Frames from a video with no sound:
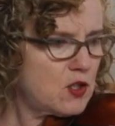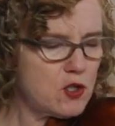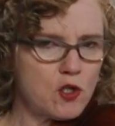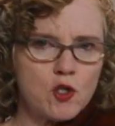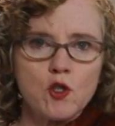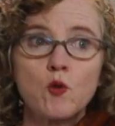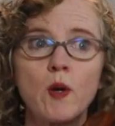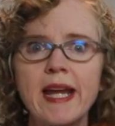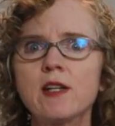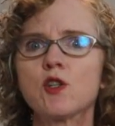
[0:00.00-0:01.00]
Just
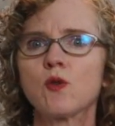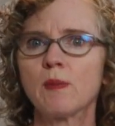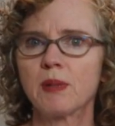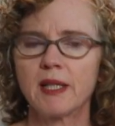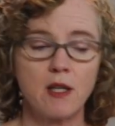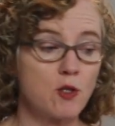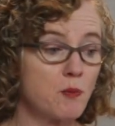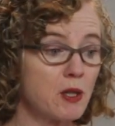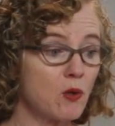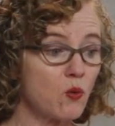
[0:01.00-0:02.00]
straight triplet
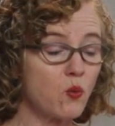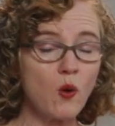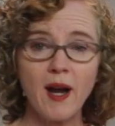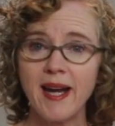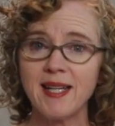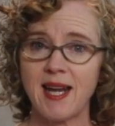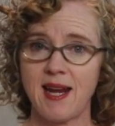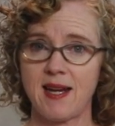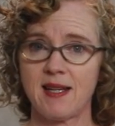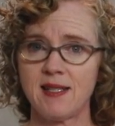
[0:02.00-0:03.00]
notes. But the right
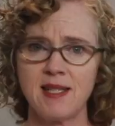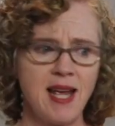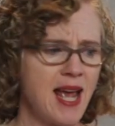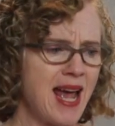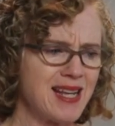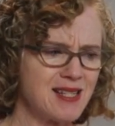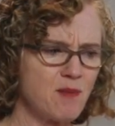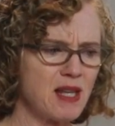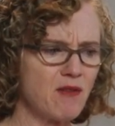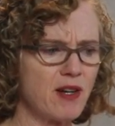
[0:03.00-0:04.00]
hand has
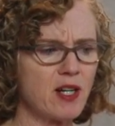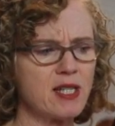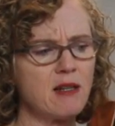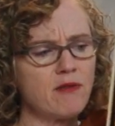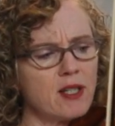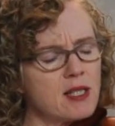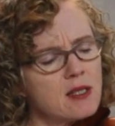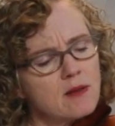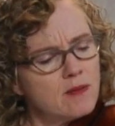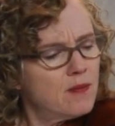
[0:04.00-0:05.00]
something very different.